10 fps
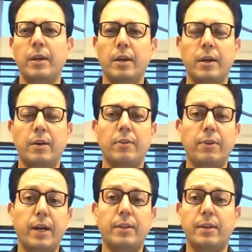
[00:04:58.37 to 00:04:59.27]
uh,
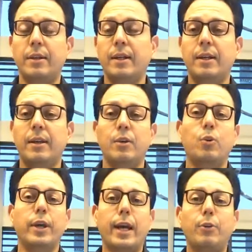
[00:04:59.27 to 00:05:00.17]
rather
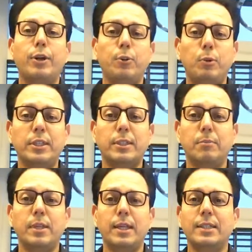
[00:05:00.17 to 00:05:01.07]
going out and doing
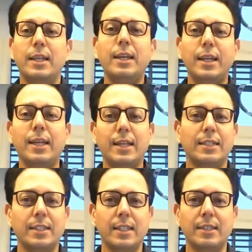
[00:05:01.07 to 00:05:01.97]
something is a learning
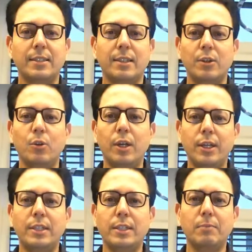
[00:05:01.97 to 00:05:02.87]
exercise you
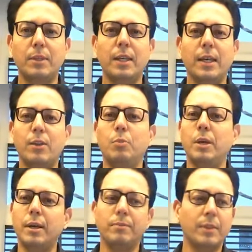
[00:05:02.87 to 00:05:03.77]
learn something and you become